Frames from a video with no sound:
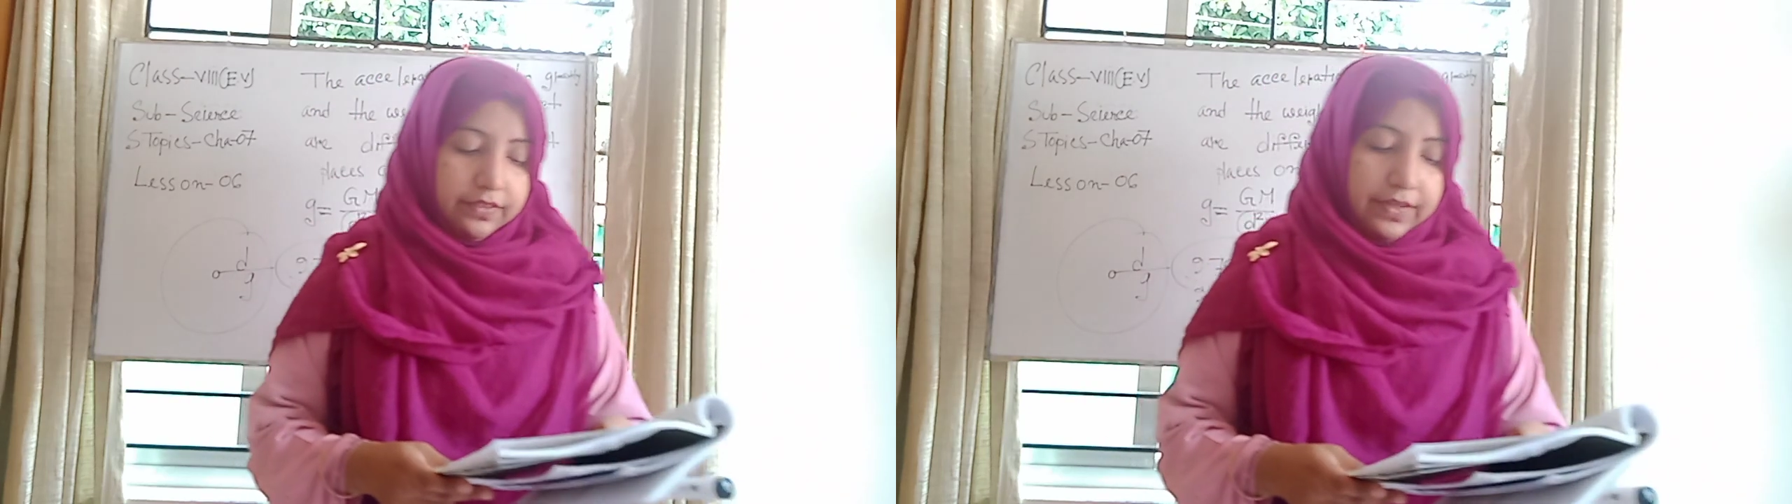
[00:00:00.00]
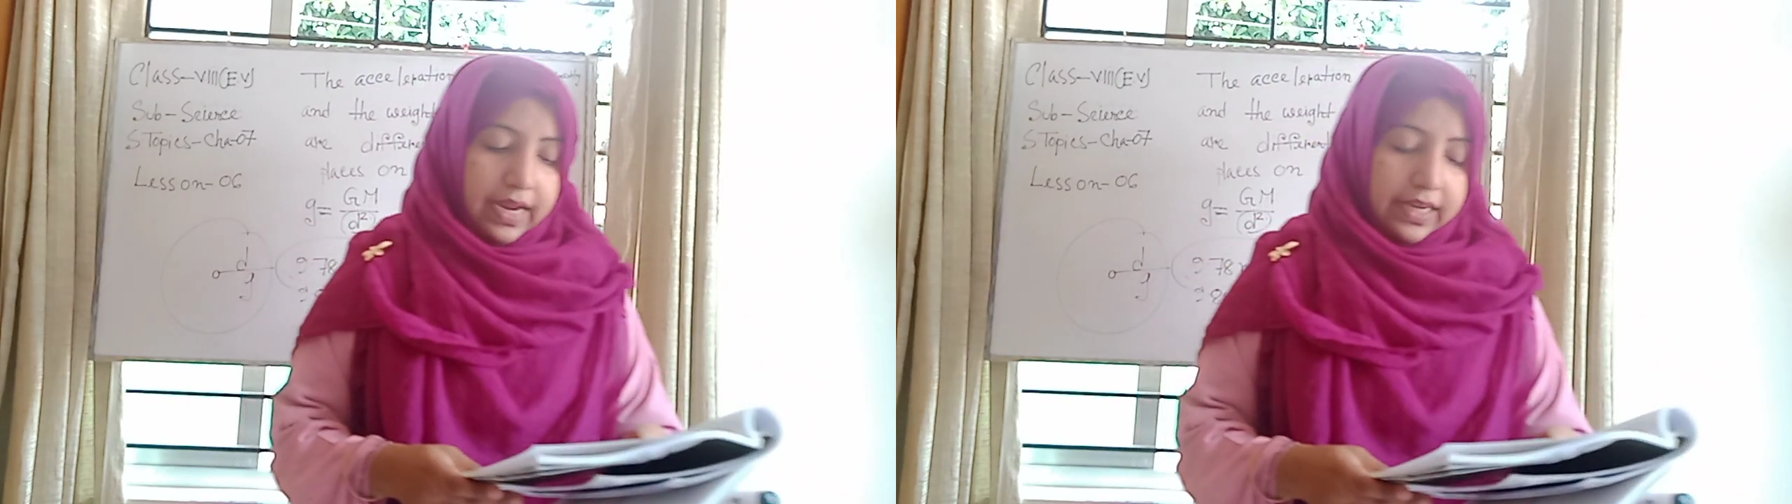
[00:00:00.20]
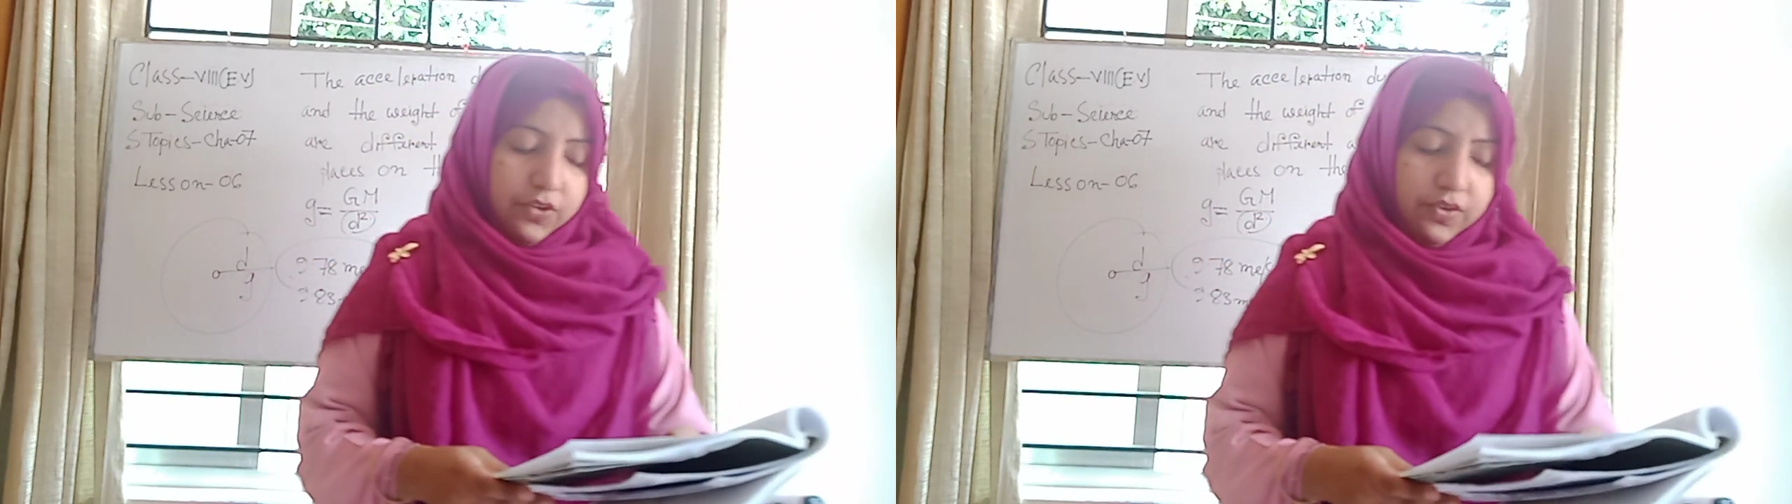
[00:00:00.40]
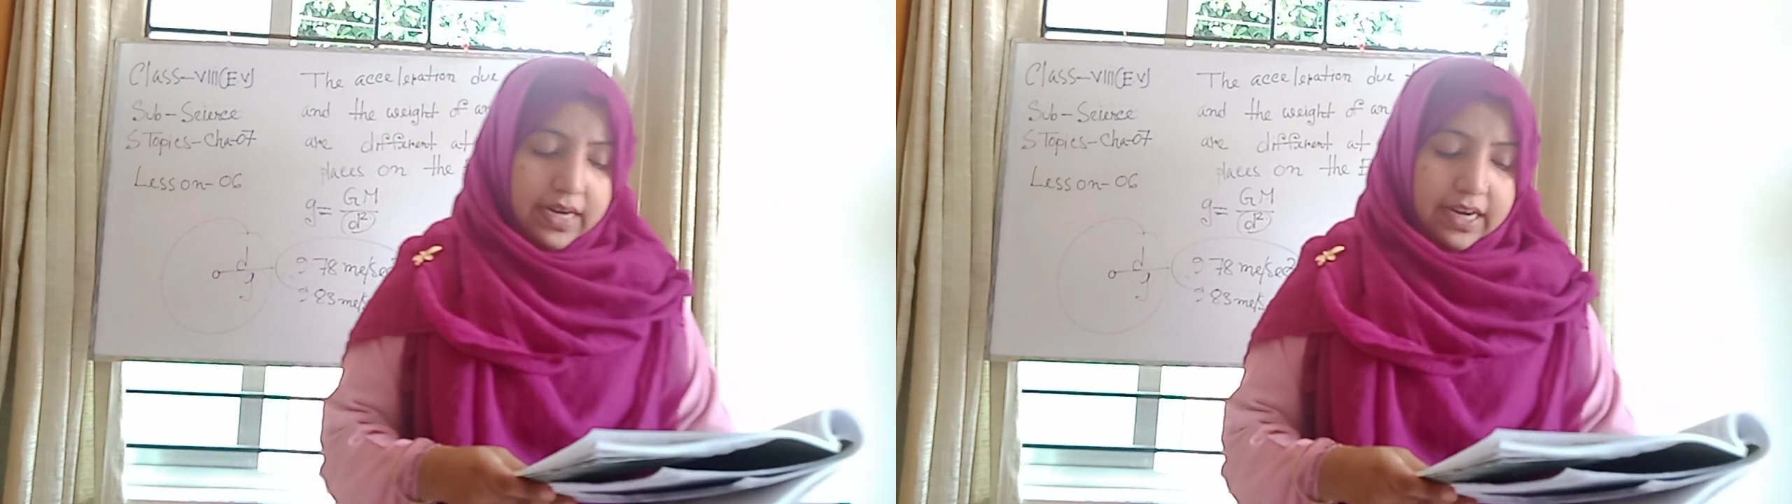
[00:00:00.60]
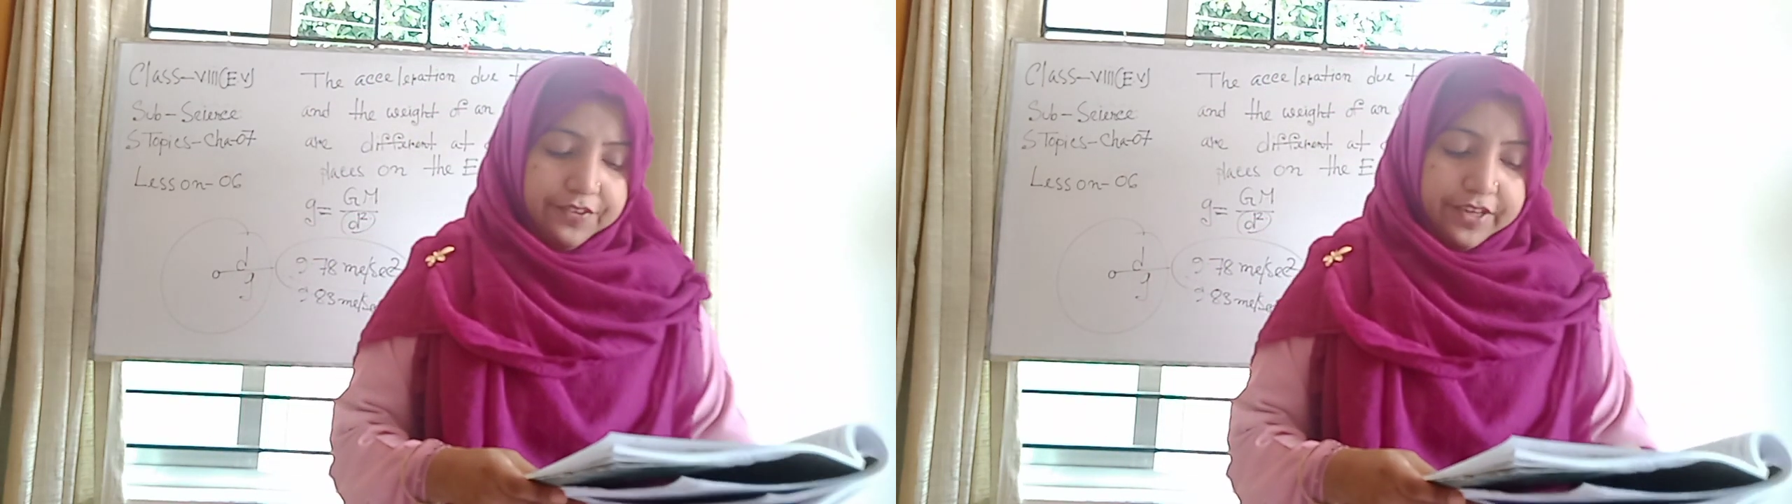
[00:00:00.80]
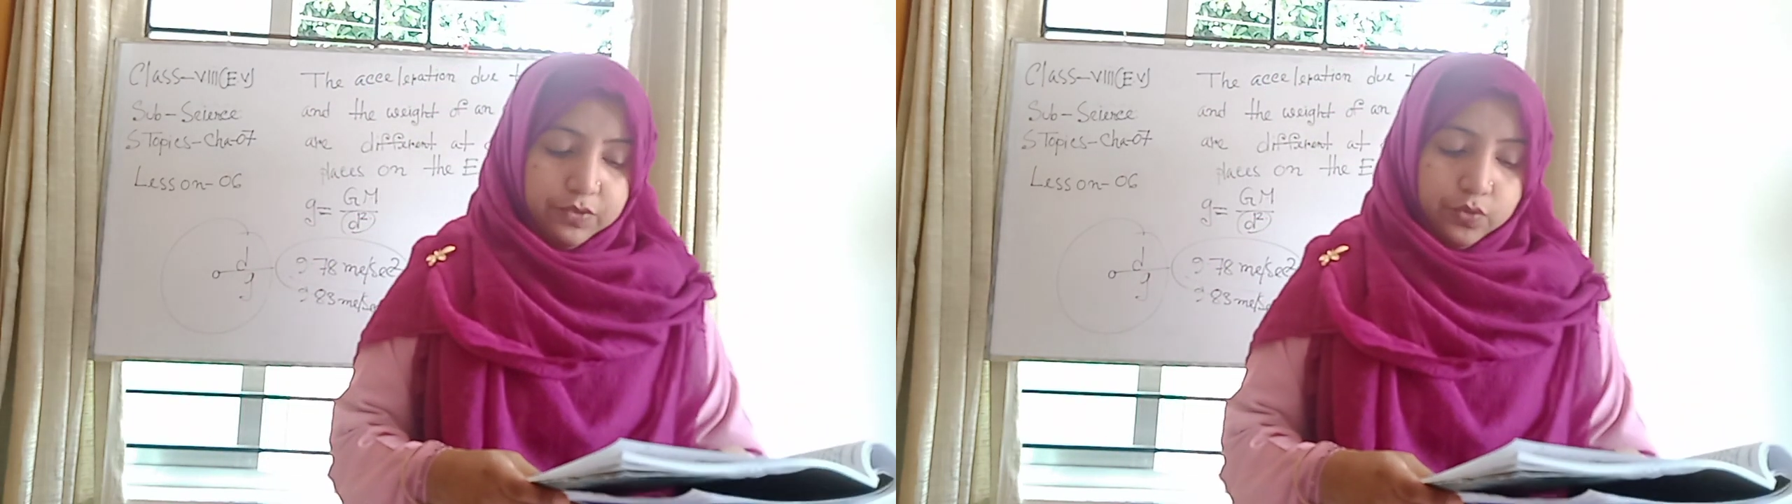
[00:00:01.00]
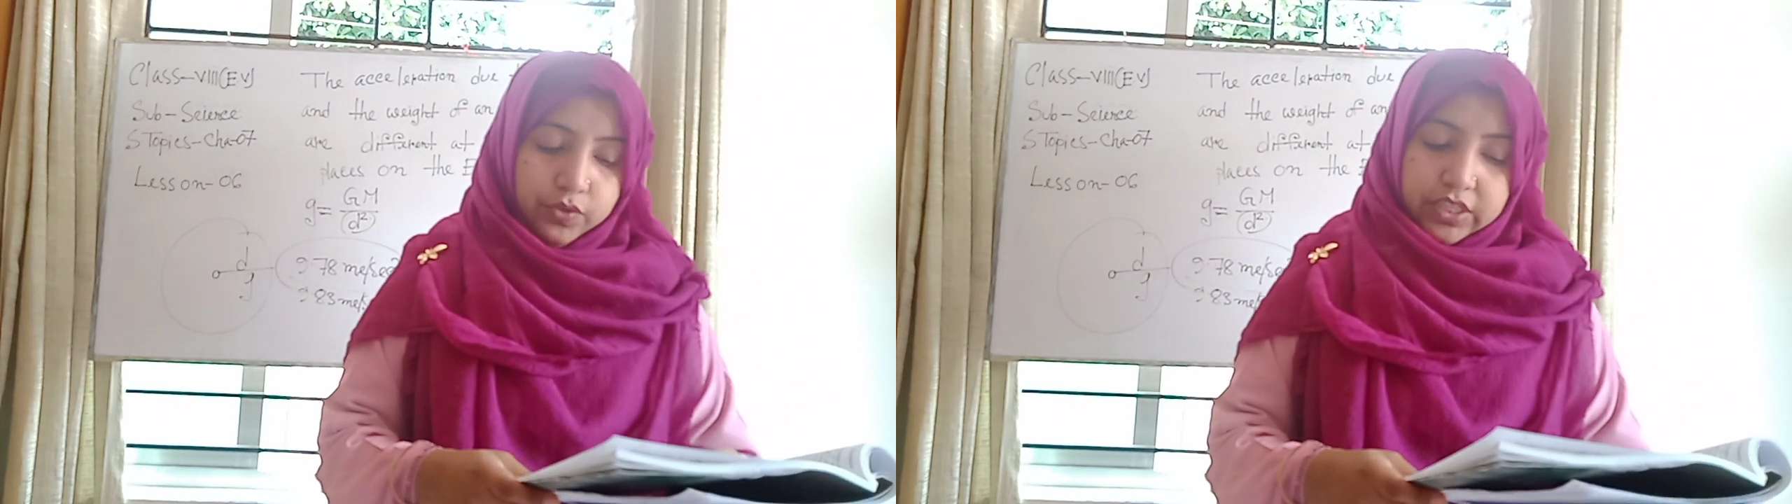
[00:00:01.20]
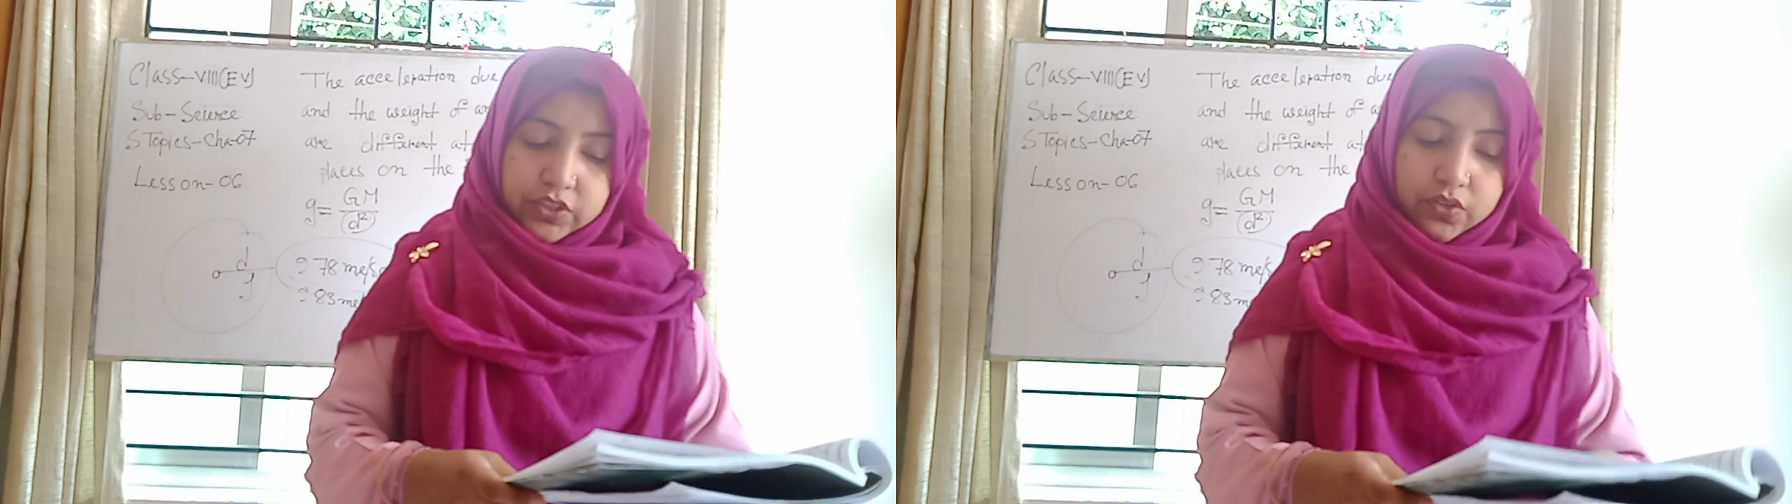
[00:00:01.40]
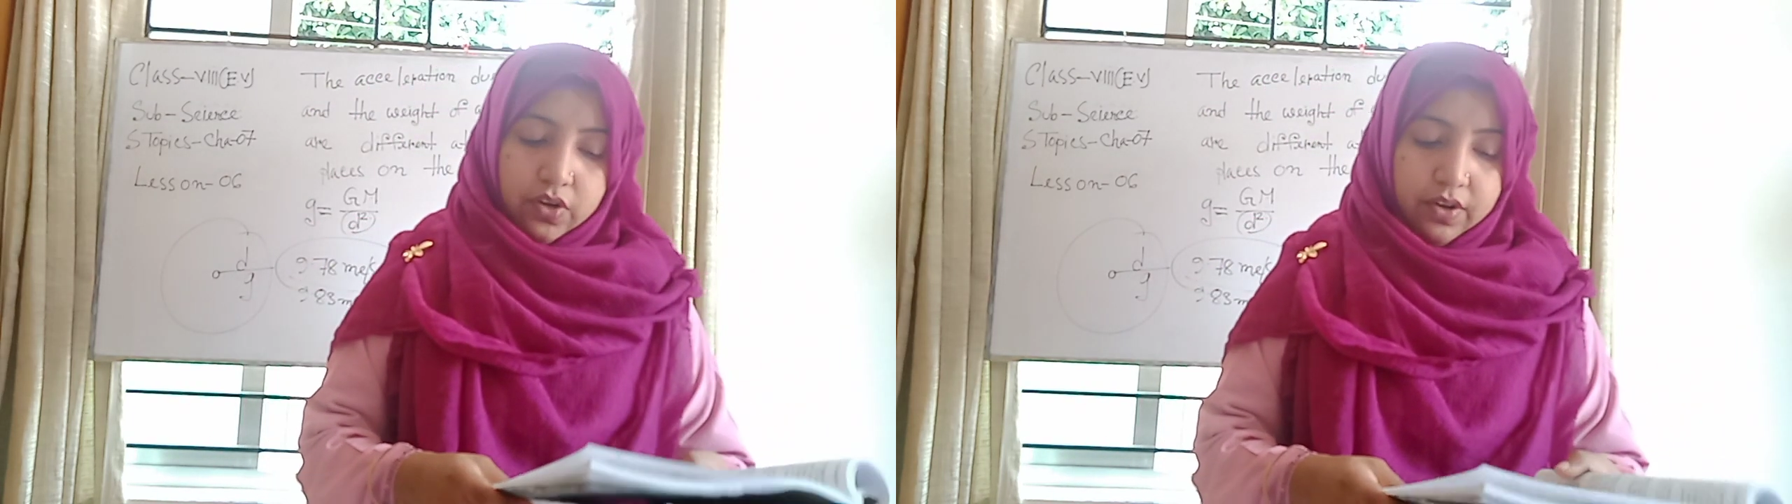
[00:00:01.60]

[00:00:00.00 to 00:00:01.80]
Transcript: diurnal rotation